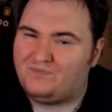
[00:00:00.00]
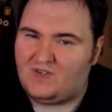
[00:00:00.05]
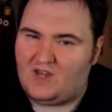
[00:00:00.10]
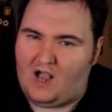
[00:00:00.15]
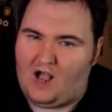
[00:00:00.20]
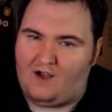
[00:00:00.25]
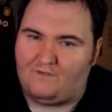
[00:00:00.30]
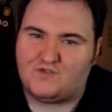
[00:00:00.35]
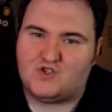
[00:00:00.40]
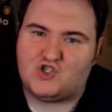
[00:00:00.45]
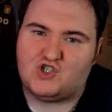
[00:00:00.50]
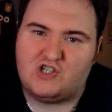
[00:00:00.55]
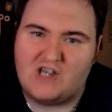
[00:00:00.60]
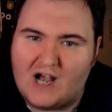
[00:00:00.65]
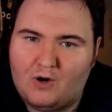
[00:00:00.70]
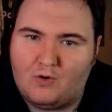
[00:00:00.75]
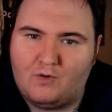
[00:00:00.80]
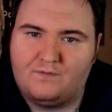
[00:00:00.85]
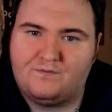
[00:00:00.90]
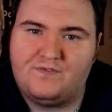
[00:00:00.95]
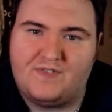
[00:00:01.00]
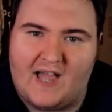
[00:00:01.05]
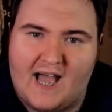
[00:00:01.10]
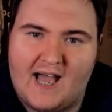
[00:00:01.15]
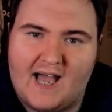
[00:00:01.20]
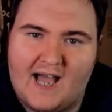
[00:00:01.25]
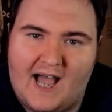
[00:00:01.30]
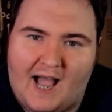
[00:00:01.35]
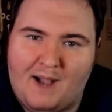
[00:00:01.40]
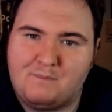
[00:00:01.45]
I've shelved
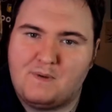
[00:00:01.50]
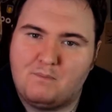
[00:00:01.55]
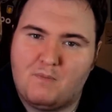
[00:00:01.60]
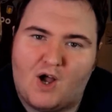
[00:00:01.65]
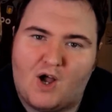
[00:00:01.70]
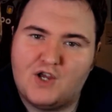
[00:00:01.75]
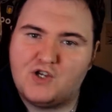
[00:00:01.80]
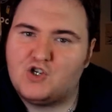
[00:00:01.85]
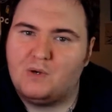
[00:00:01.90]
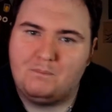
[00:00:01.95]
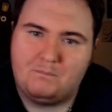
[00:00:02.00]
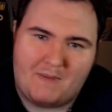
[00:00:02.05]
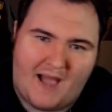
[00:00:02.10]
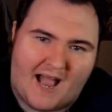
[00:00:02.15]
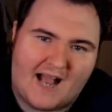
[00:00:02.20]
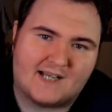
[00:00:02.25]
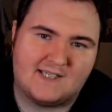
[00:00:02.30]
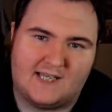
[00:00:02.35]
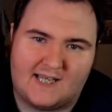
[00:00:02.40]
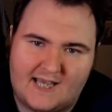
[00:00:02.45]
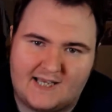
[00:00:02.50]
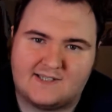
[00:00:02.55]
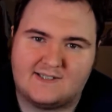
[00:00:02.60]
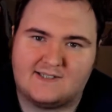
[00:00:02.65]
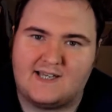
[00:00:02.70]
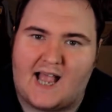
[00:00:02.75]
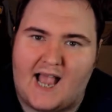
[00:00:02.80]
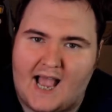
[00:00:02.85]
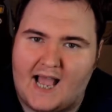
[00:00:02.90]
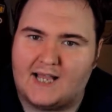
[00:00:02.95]
that, and we might come back to
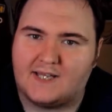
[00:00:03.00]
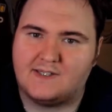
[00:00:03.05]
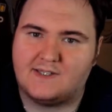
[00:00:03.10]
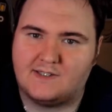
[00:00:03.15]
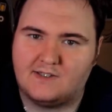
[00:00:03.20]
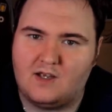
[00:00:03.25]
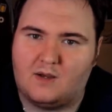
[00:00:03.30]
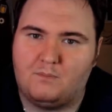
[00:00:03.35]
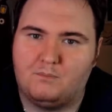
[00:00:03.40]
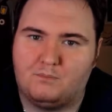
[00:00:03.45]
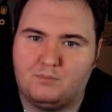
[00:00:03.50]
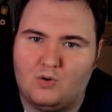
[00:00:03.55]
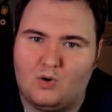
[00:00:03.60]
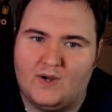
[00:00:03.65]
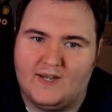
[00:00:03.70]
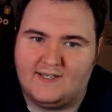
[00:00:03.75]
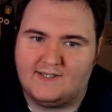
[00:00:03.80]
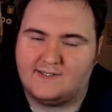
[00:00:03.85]
Leicester at some point.